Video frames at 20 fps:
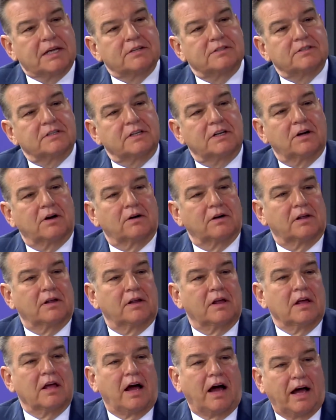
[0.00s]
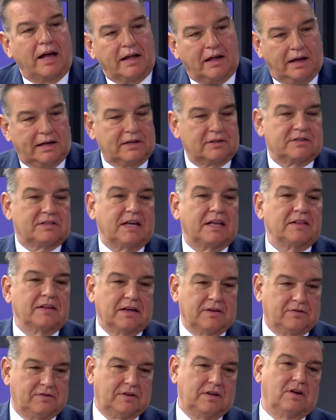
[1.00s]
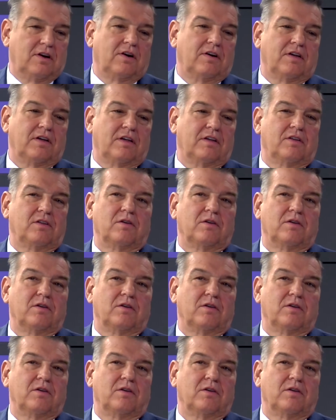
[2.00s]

because I can say this. No